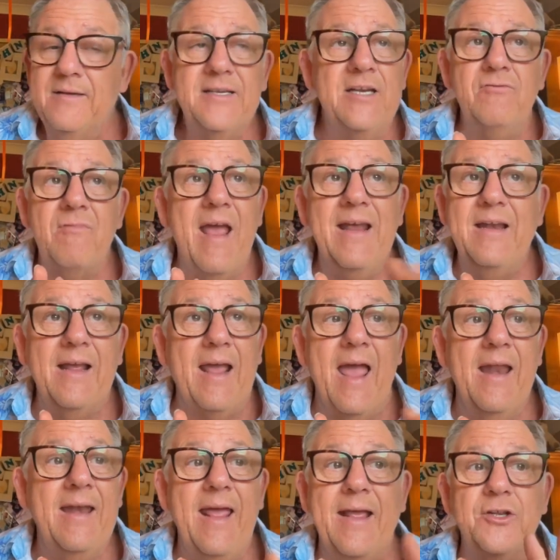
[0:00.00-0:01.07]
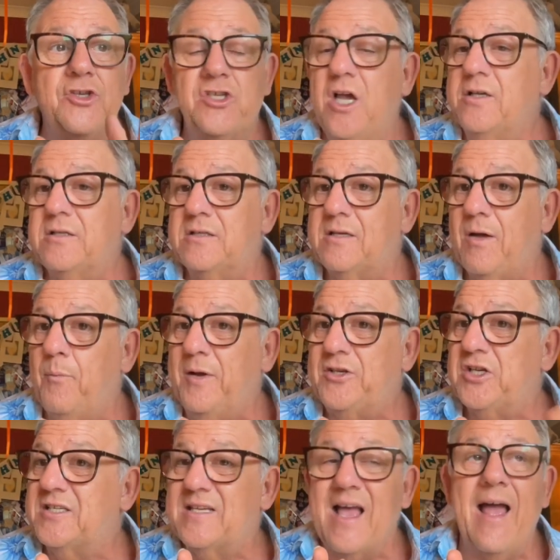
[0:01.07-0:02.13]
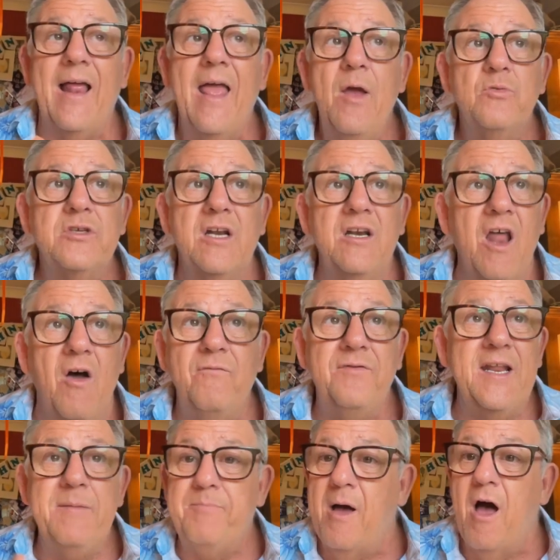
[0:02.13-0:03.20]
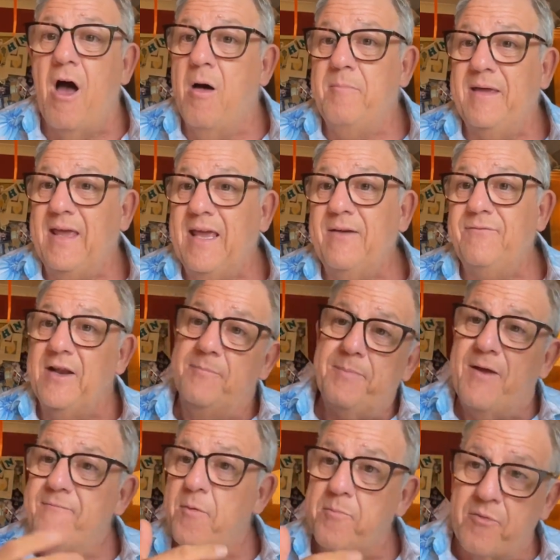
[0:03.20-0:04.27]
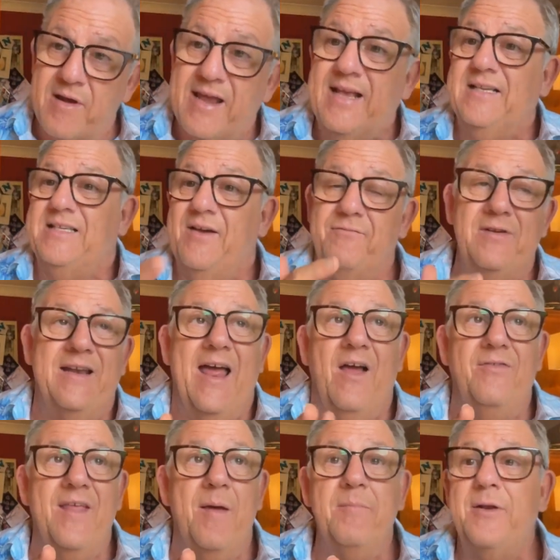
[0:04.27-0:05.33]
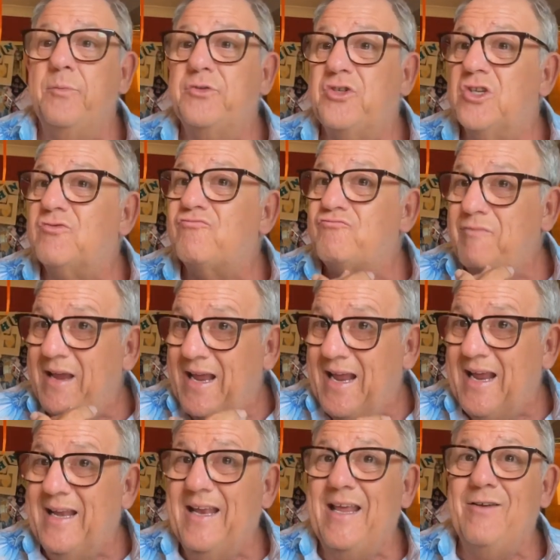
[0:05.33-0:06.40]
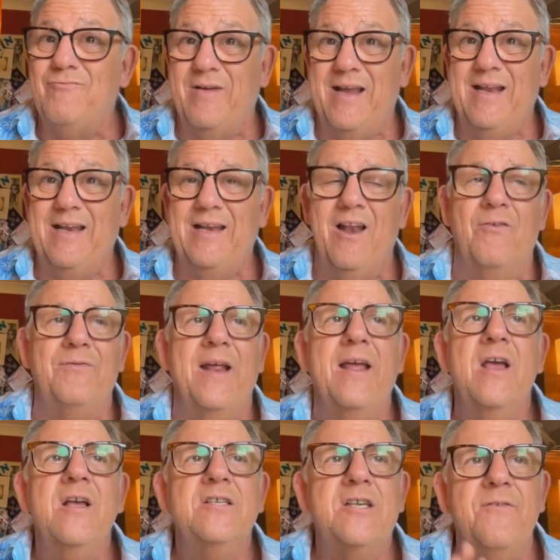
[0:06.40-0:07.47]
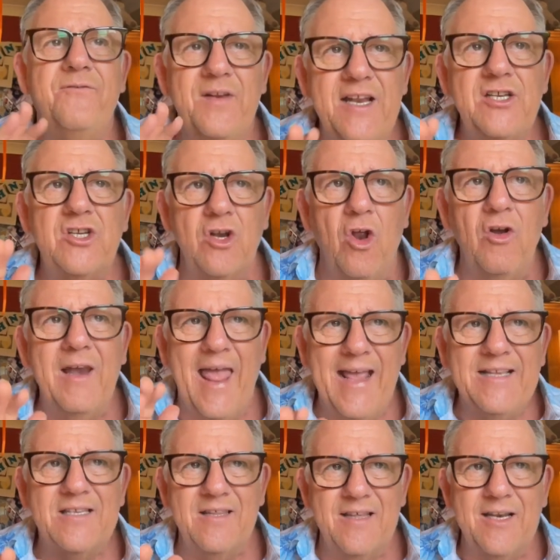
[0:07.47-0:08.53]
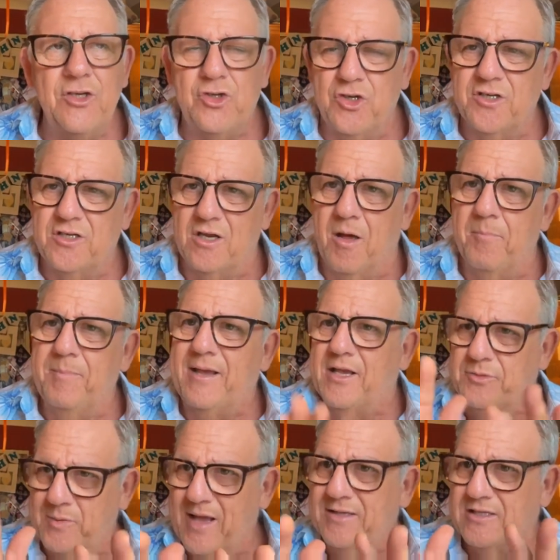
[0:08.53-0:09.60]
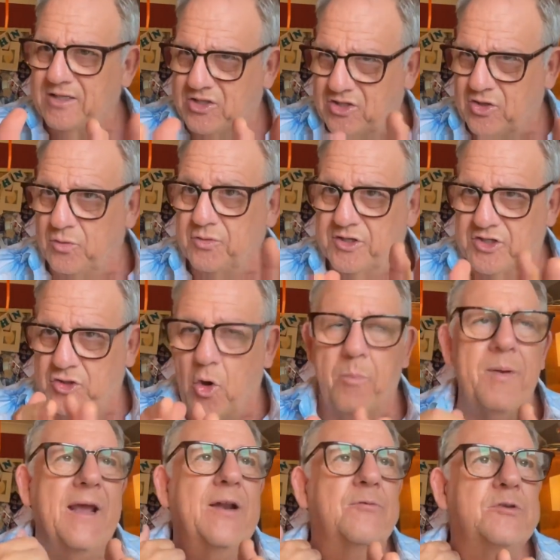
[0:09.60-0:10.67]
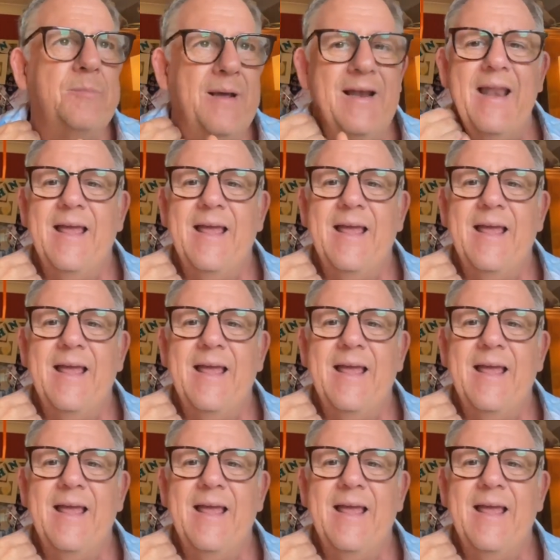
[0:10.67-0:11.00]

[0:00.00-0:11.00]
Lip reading: We just sat. It was a lovely, balmy evening, a bit of a breeze every now and then, but it was just really, really lovely. So it finished a lot later than it should have done because we had to do the stopping. It was a bit